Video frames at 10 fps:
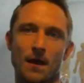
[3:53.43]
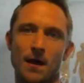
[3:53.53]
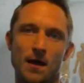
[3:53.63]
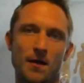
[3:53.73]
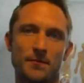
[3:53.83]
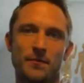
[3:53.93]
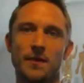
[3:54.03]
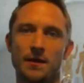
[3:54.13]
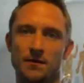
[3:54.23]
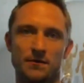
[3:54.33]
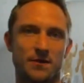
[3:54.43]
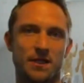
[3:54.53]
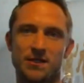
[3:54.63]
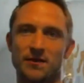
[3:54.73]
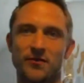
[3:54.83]
Then
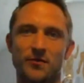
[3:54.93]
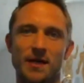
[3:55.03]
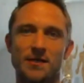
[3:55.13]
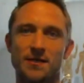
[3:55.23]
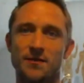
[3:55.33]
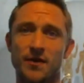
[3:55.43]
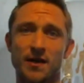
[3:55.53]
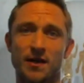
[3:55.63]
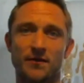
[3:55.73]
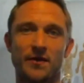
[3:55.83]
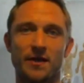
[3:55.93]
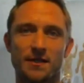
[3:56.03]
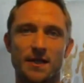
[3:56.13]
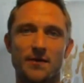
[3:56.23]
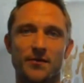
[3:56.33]
get your information, find a
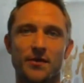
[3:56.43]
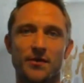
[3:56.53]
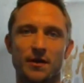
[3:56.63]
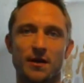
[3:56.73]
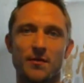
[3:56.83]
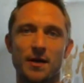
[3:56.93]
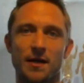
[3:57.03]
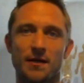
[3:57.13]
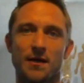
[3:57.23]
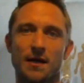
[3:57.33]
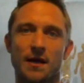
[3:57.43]
convenient time for you to come in,